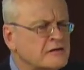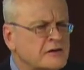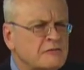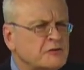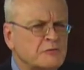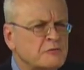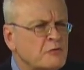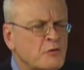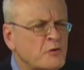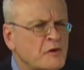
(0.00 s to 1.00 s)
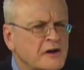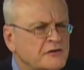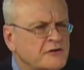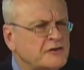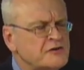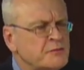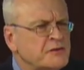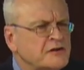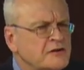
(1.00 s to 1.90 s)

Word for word: and tell us why is this such a big